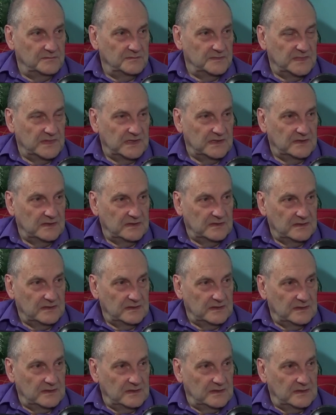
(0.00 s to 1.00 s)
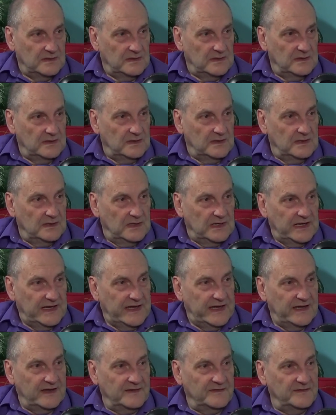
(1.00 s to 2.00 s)
Okay.
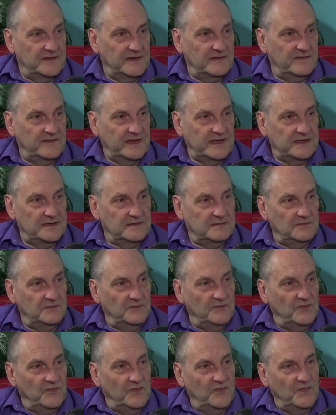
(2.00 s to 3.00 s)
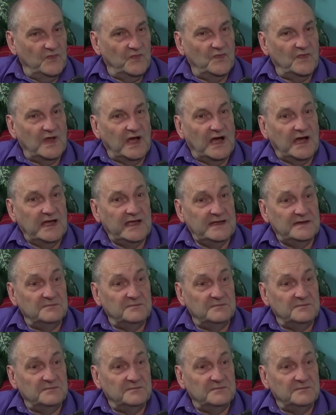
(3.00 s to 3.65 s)
And they sensitive.